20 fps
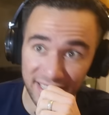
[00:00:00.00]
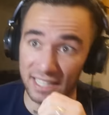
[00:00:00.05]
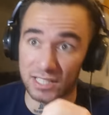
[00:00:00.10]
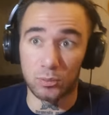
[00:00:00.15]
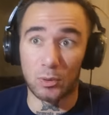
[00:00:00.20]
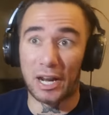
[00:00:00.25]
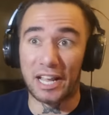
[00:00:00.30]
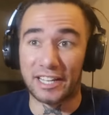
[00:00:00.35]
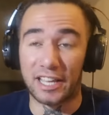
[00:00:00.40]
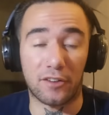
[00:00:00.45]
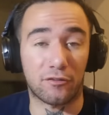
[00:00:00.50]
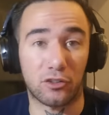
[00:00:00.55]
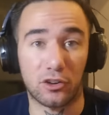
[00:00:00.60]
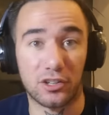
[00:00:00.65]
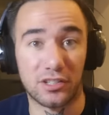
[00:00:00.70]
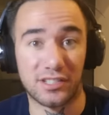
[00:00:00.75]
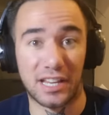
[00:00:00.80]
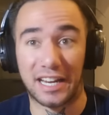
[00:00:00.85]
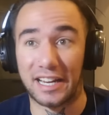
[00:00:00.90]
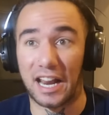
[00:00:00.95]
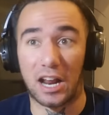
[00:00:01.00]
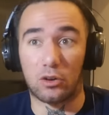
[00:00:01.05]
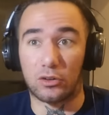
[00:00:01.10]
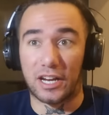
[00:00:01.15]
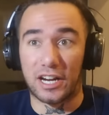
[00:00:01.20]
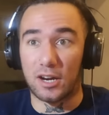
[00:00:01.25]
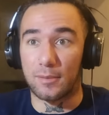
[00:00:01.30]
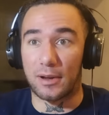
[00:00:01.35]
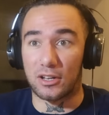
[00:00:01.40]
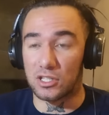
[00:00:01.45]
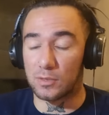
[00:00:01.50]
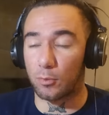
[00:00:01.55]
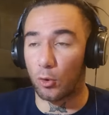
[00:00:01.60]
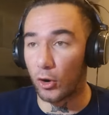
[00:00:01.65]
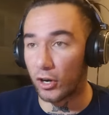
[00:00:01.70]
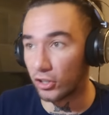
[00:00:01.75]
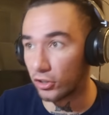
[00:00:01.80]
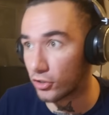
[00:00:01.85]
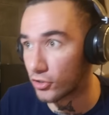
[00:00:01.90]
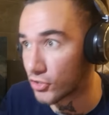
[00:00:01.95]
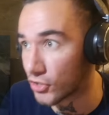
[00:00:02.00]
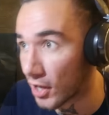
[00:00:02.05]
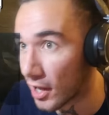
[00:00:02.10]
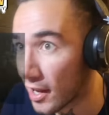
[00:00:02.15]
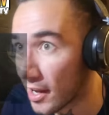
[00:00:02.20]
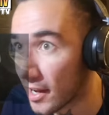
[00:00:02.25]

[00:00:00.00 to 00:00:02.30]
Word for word: That's what I get for saying I don't care about spoilers.